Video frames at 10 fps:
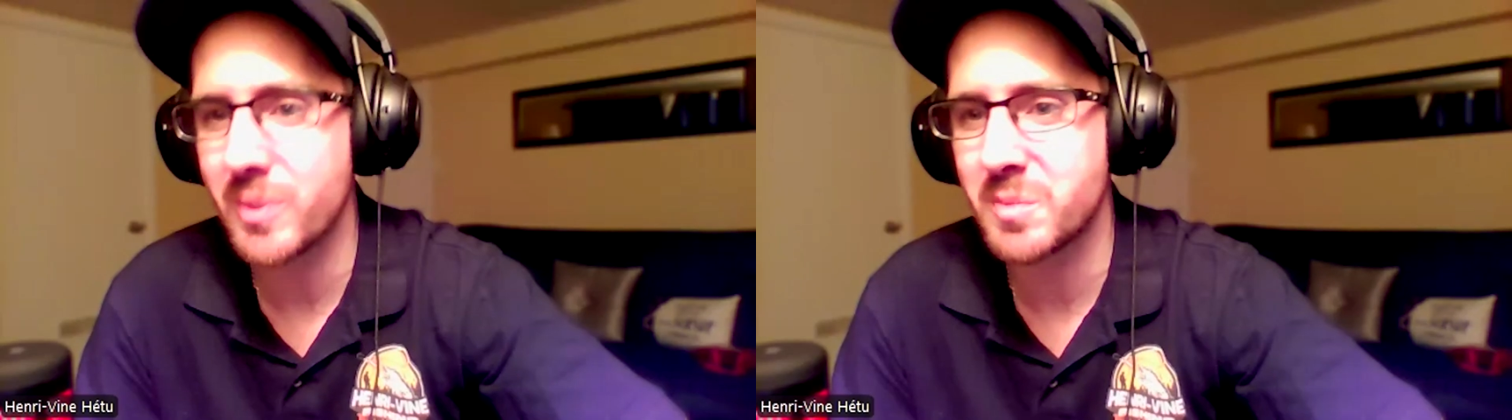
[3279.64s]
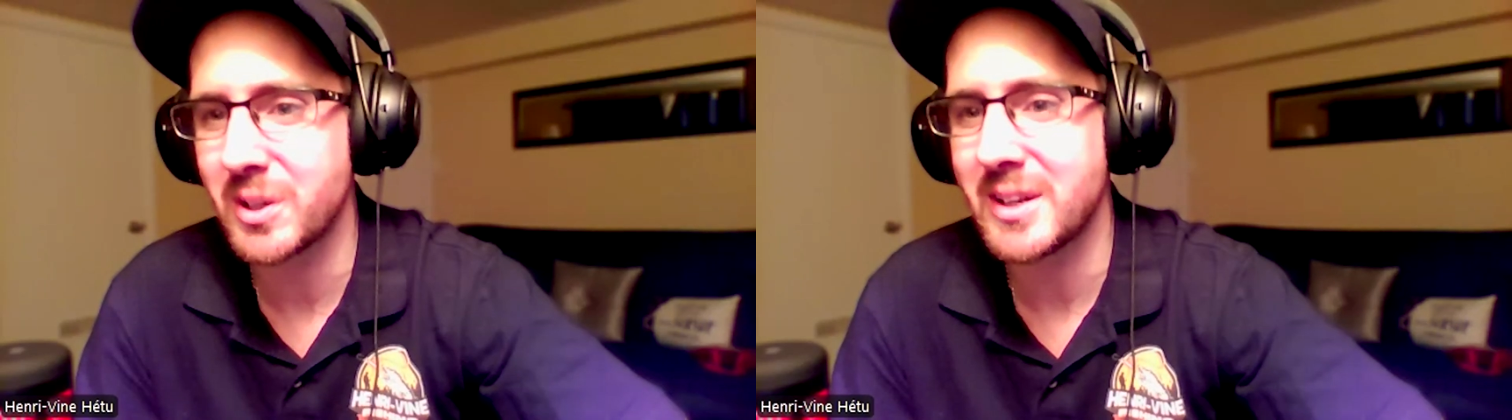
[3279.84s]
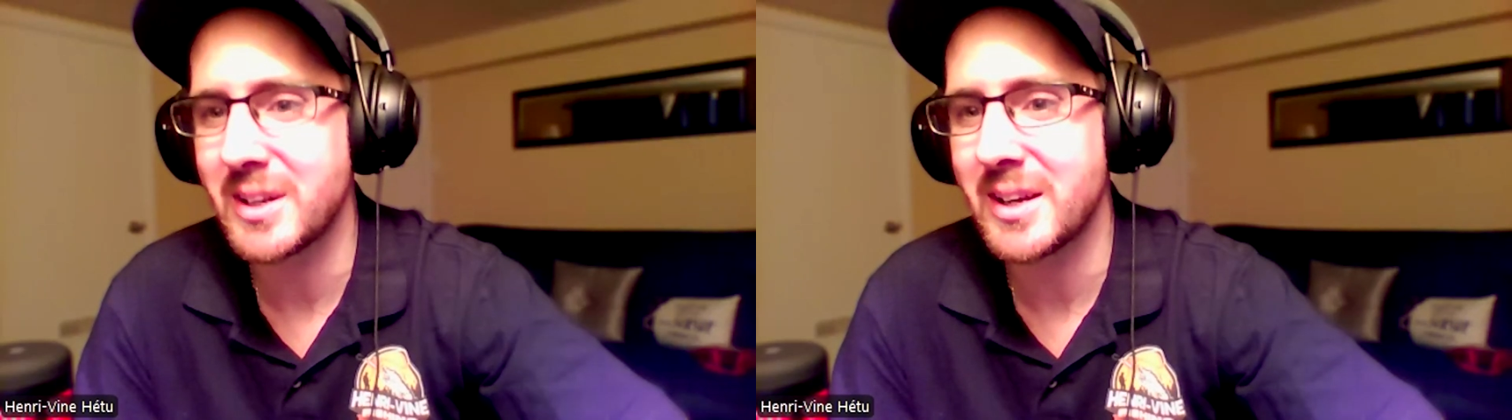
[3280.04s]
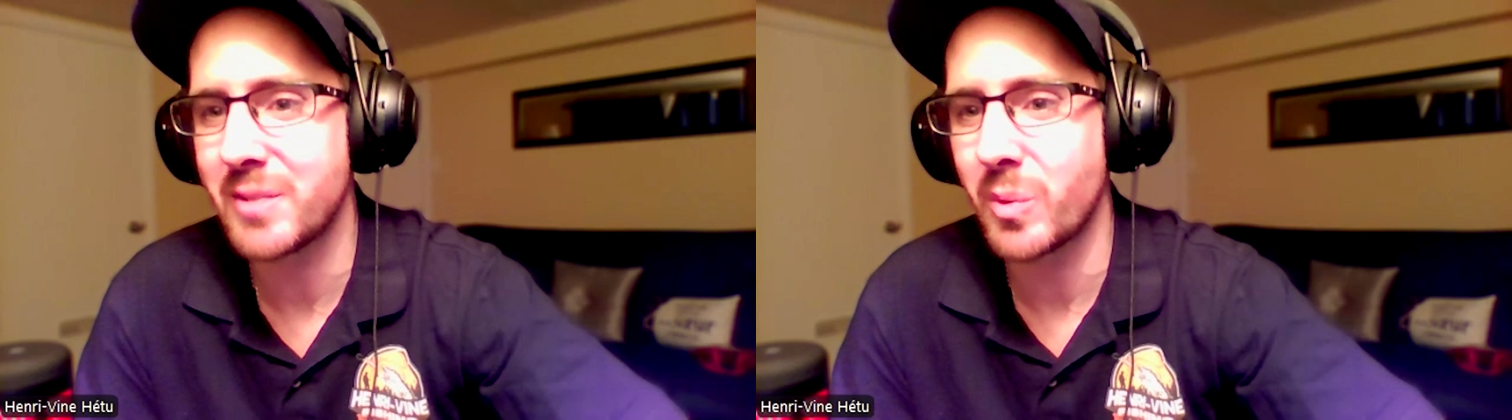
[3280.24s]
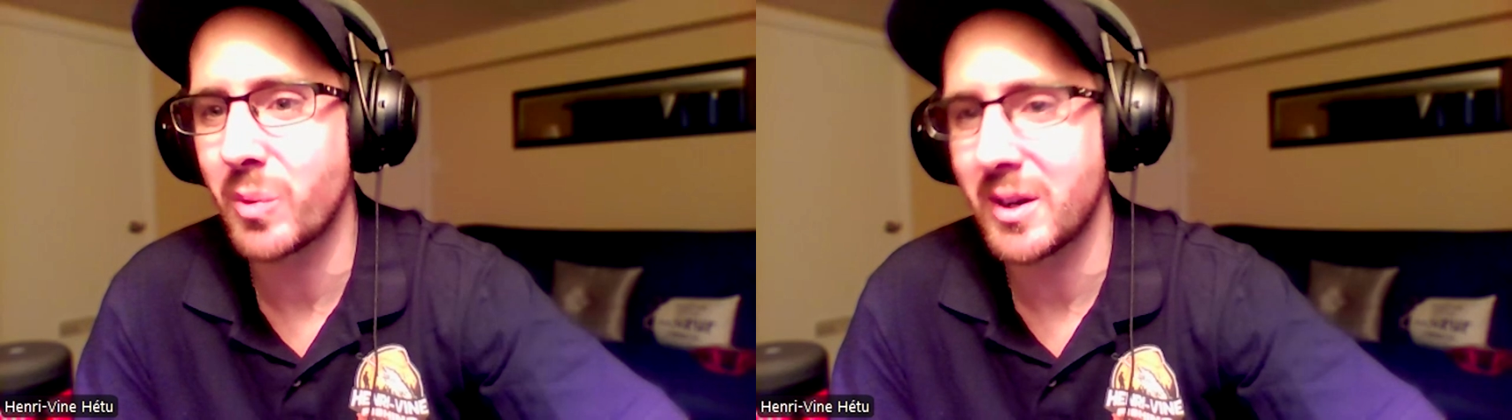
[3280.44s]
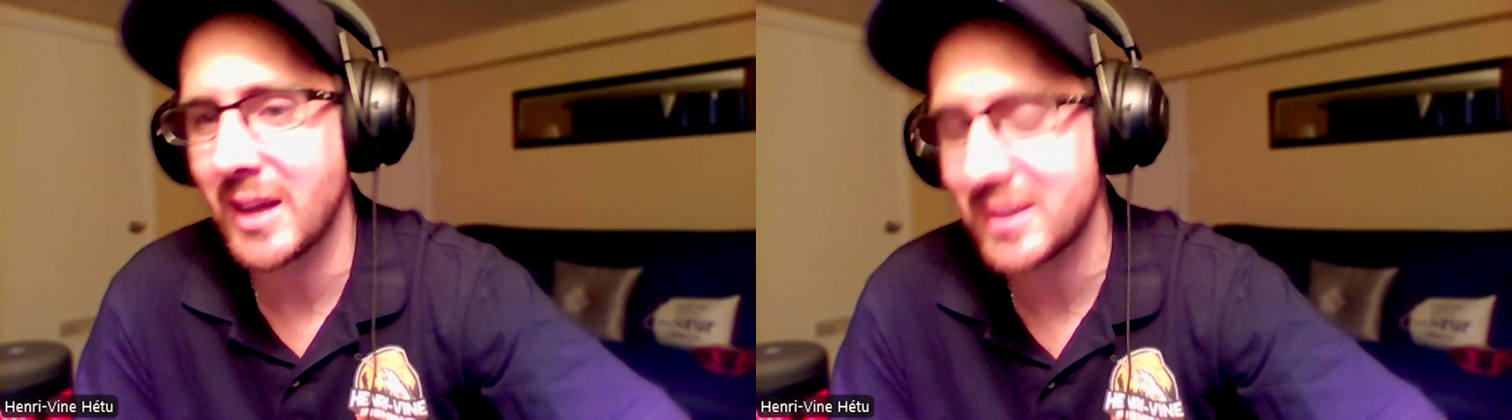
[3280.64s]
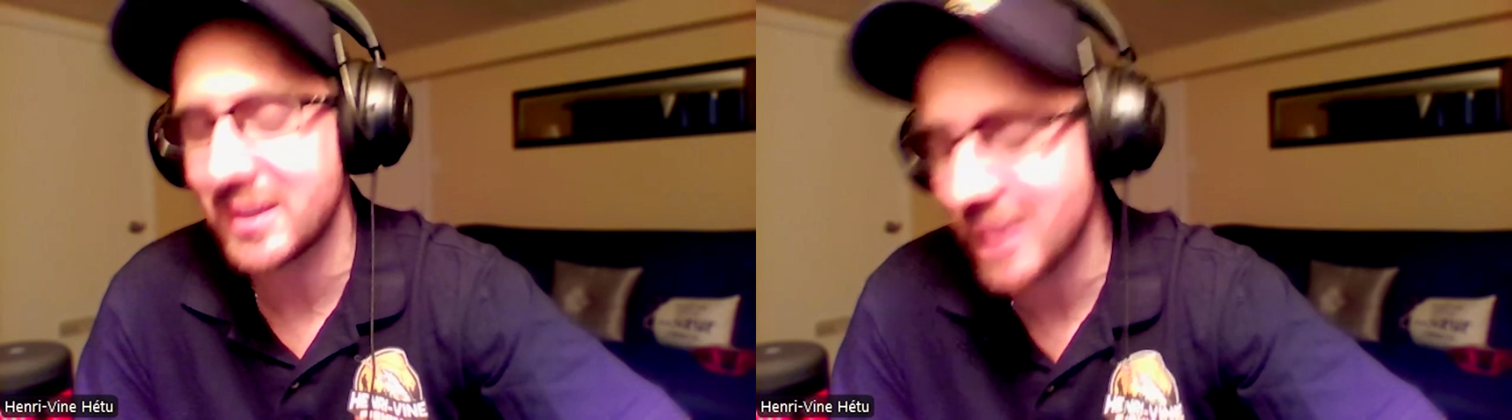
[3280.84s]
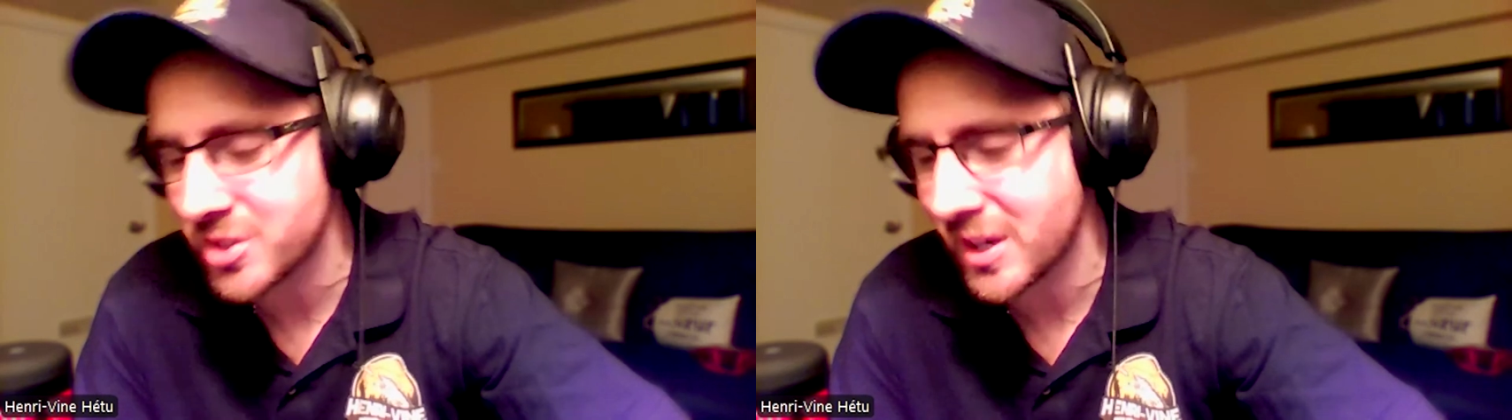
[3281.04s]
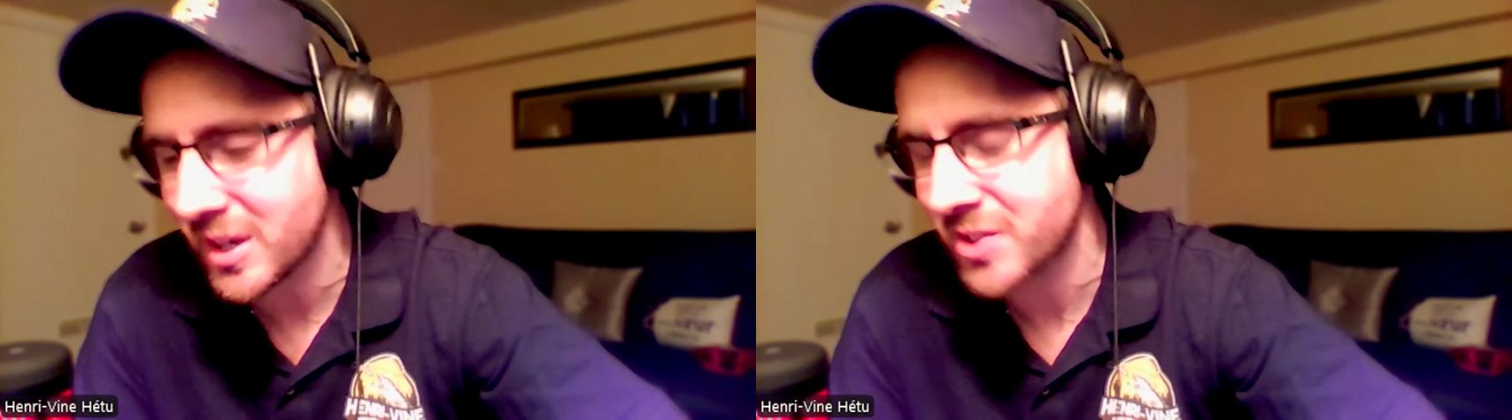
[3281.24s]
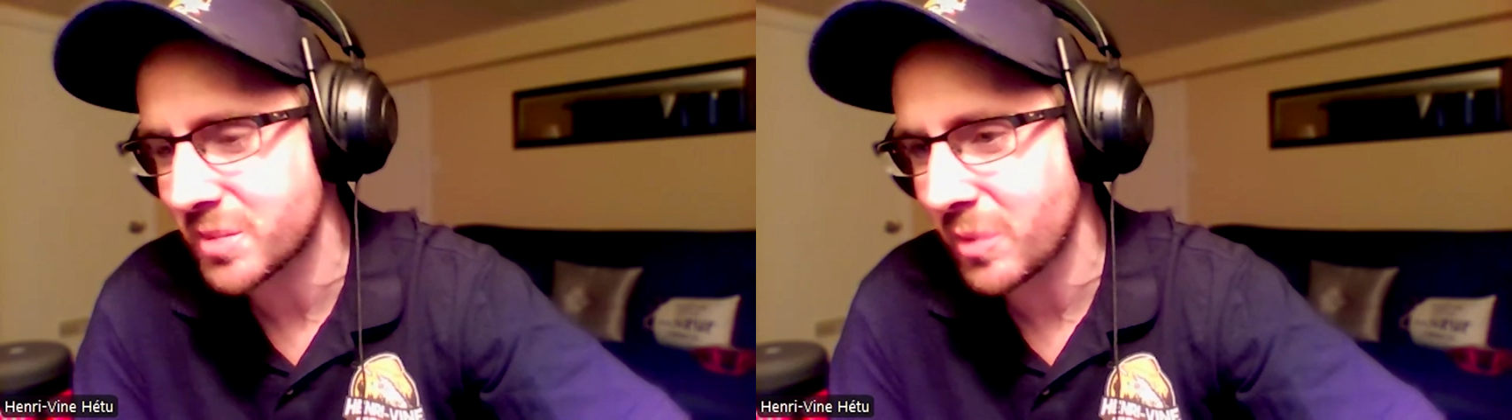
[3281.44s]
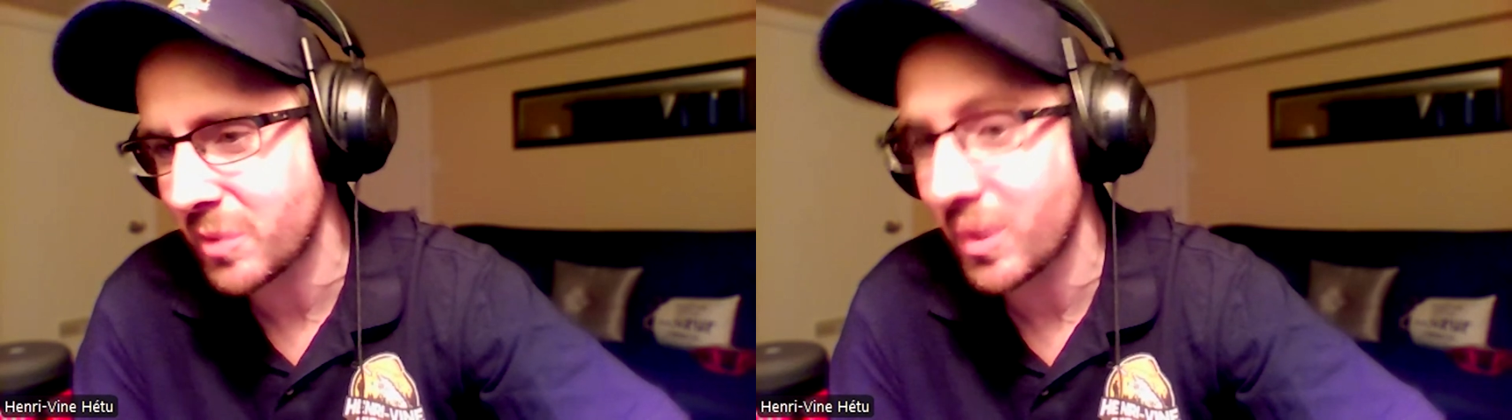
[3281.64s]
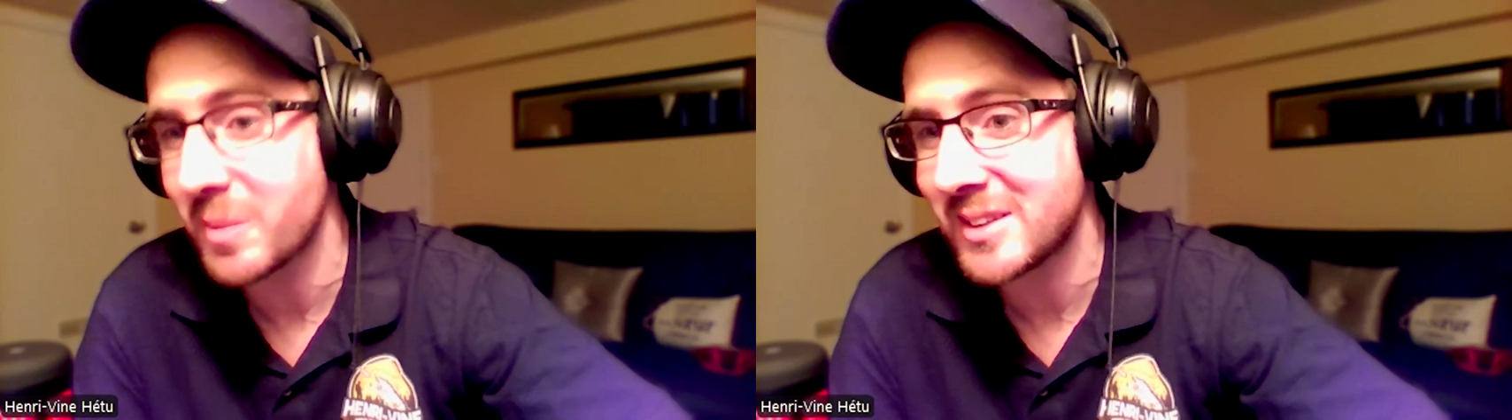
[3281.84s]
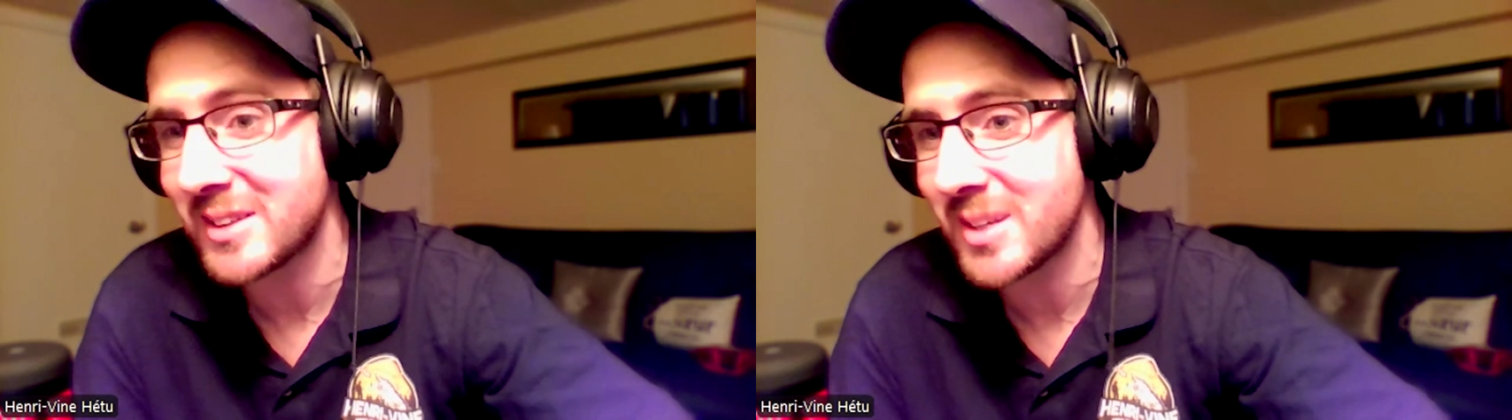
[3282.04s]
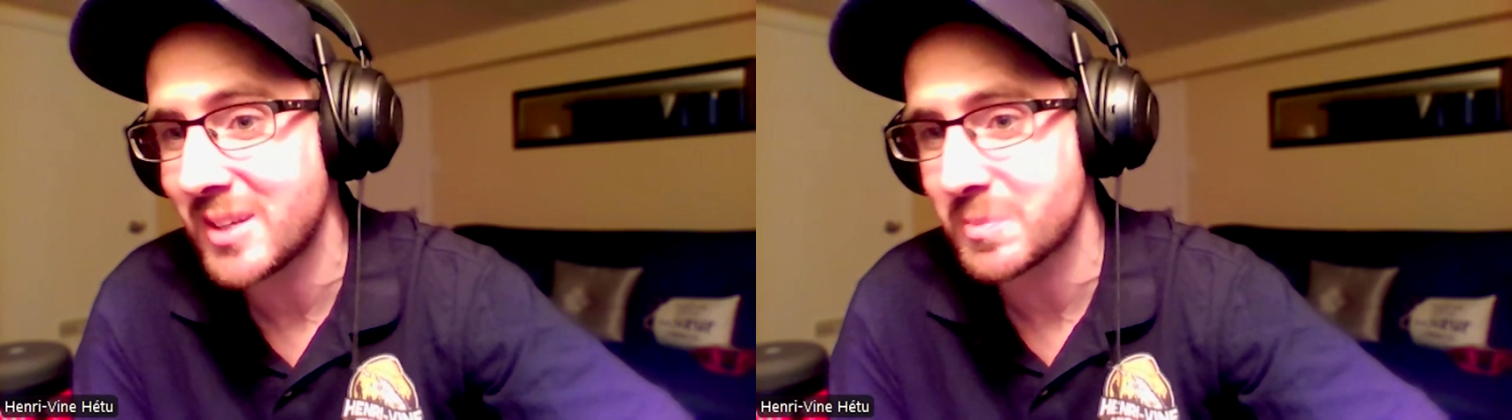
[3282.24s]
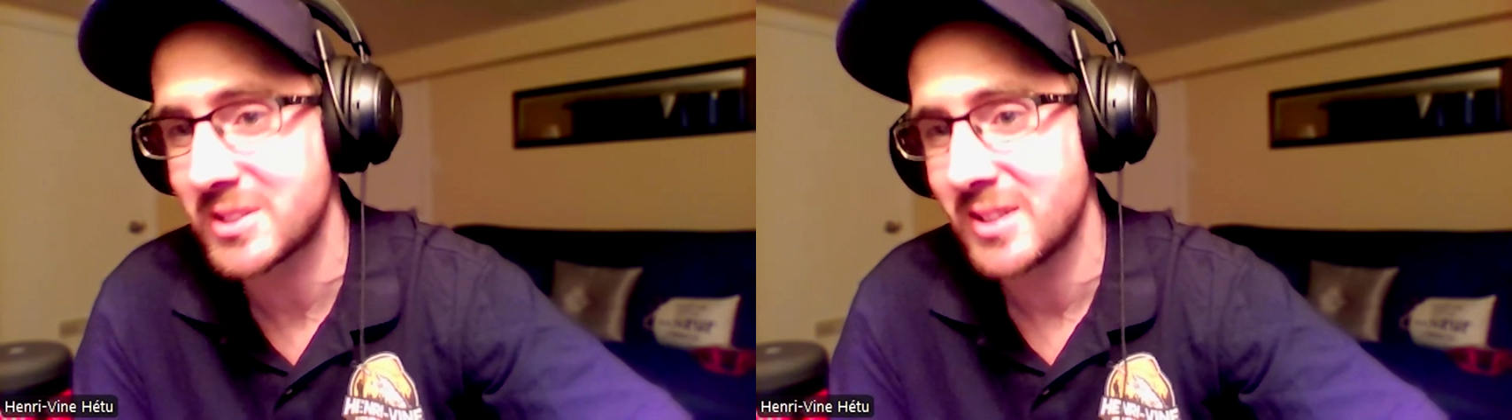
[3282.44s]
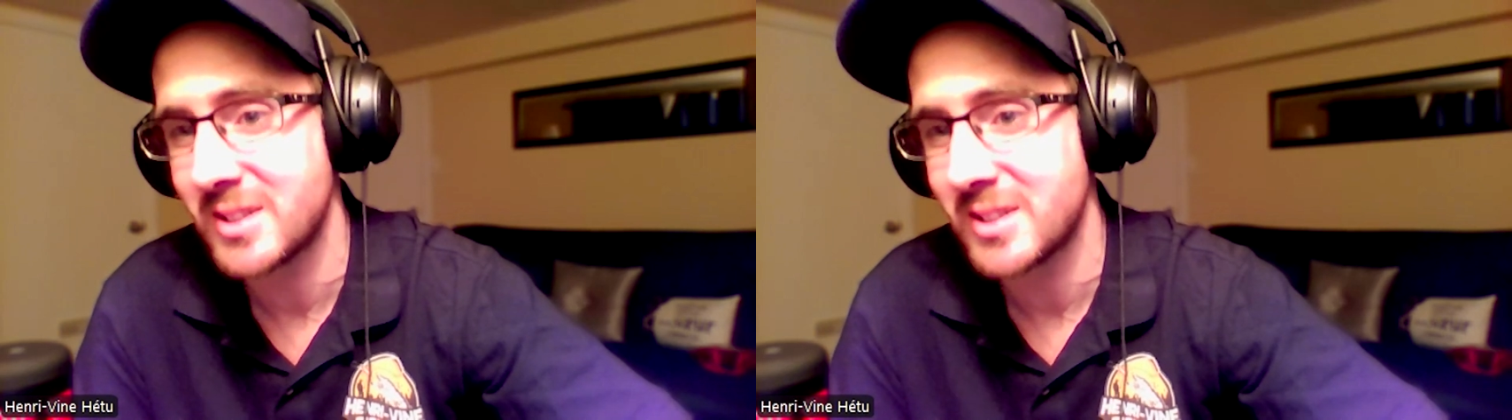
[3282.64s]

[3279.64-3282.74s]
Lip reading: bring a net everywhere. That should actually be one of my tips.